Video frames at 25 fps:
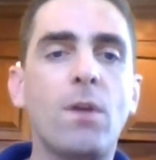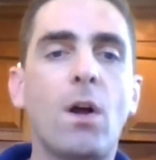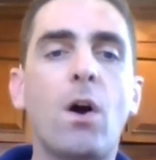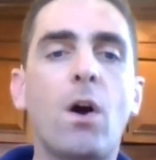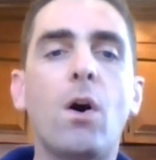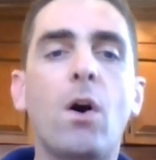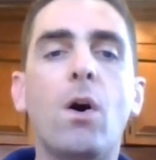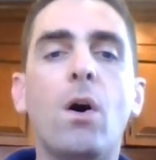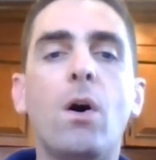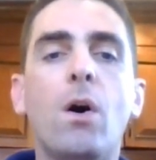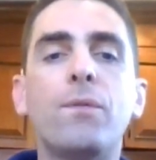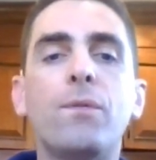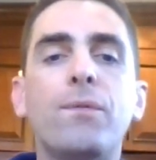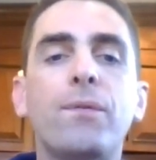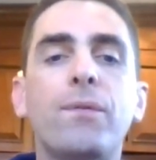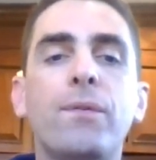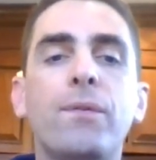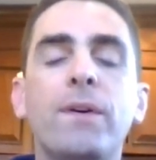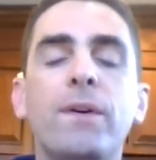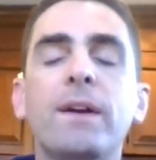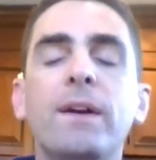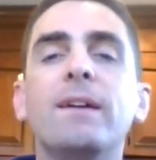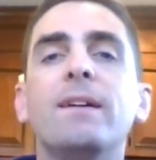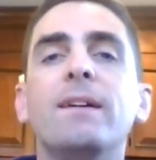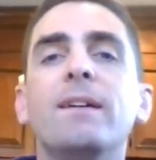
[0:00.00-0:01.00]
of
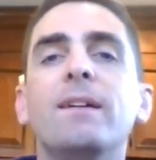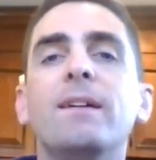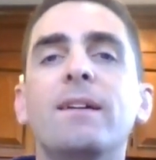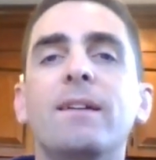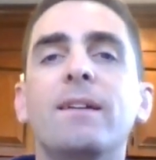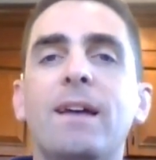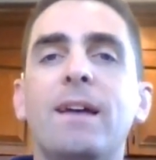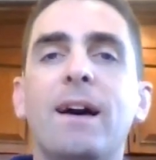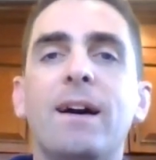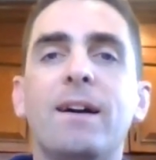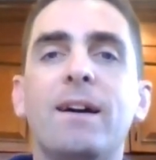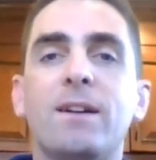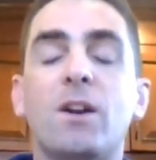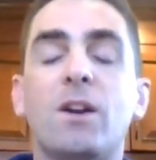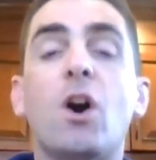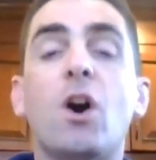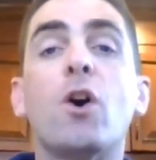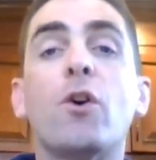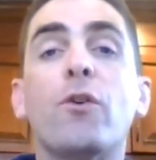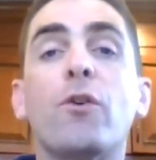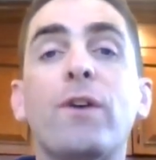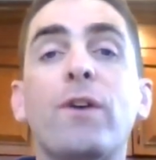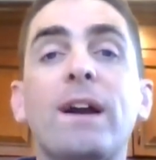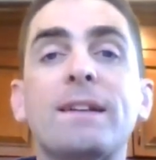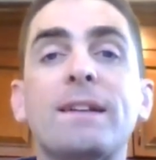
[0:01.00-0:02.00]

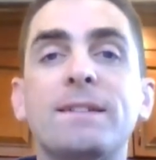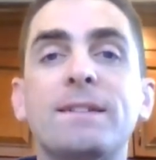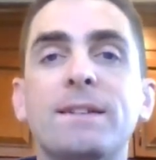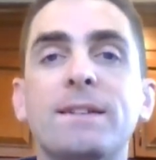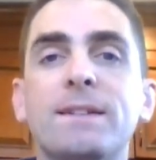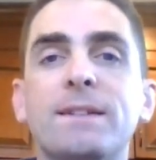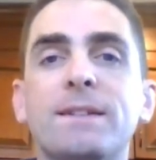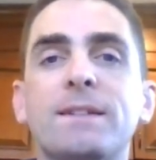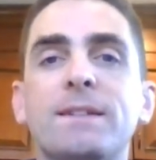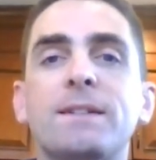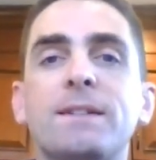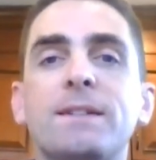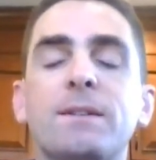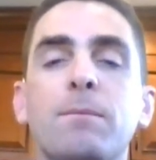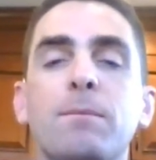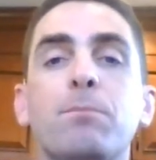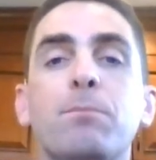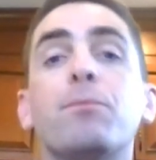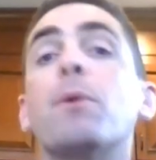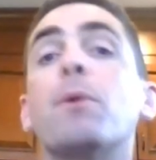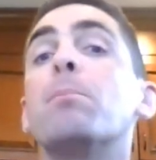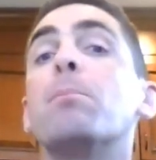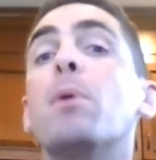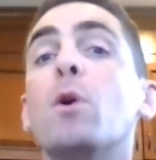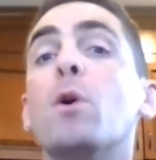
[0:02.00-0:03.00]
Congress's
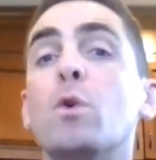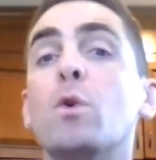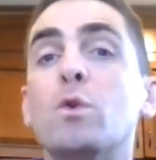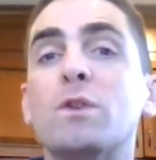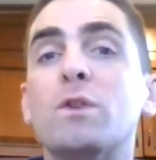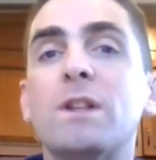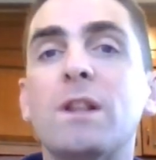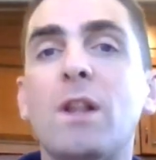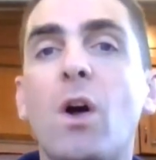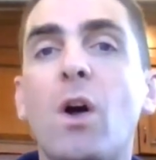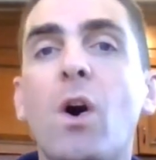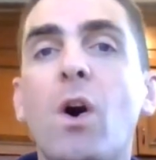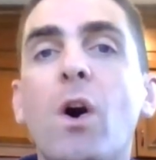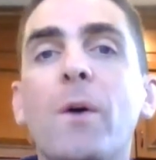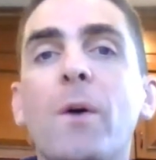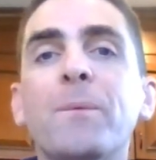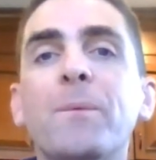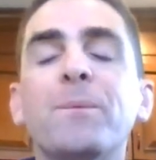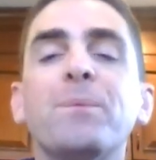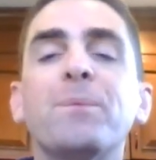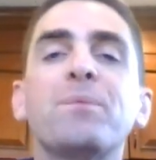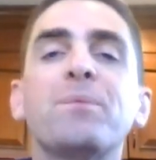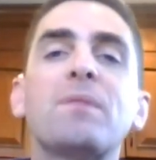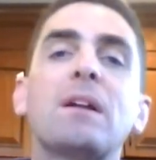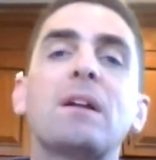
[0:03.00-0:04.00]
proposed
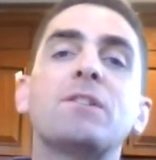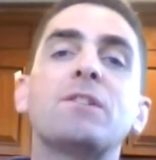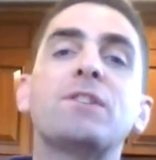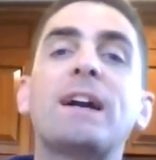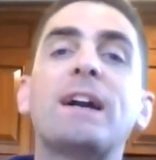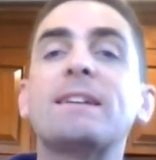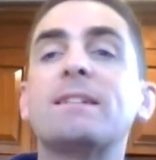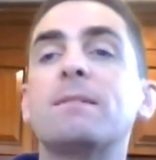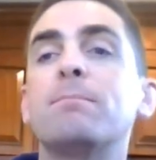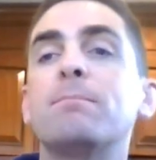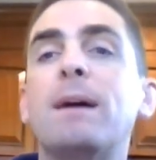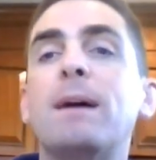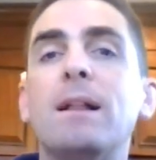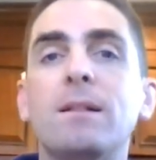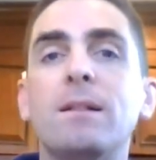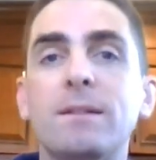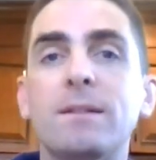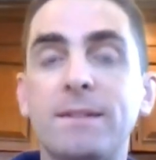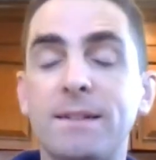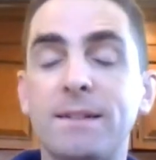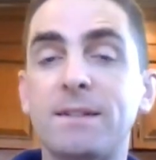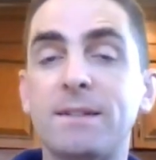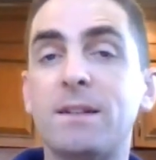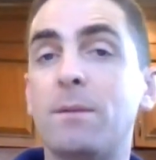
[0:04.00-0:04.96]
law, checks and balances